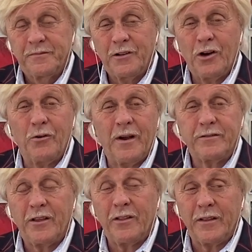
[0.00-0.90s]
Oh, I
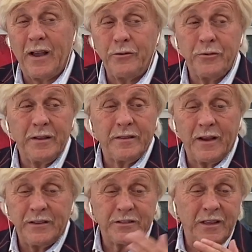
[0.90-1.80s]
tell you, I read,
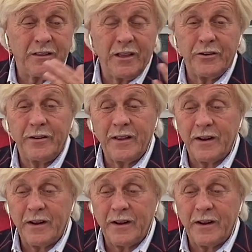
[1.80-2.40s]
I see the internet,